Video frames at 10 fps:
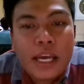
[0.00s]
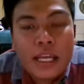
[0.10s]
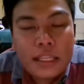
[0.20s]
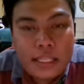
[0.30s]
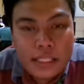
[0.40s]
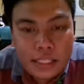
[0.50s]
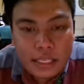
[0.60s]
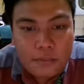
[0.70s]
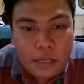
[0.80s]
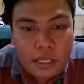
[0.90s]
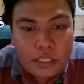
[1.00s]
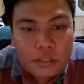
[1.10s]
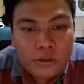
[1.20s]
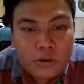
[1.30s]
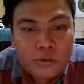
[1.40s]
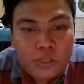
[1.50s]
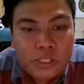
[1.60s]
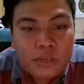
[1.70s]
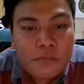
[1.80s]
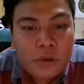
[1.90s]
This image
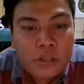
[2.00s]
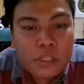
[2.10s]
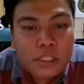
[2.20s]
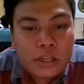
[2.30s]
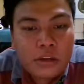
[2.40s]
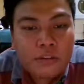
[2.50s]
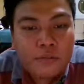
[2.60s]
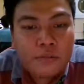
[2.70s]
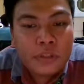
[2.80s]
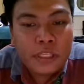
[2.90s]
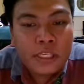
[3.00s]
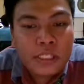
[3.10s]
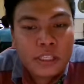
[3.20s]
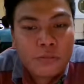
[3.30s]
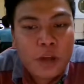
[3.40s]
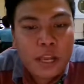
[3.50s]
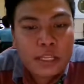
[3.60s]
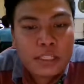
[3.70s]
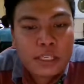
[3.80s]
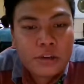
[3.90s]
shows the model of this
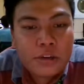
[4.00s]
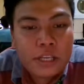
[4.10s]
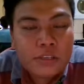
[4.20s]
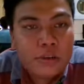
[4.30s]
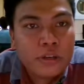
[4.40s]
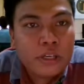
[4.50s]
thermohaline circulation,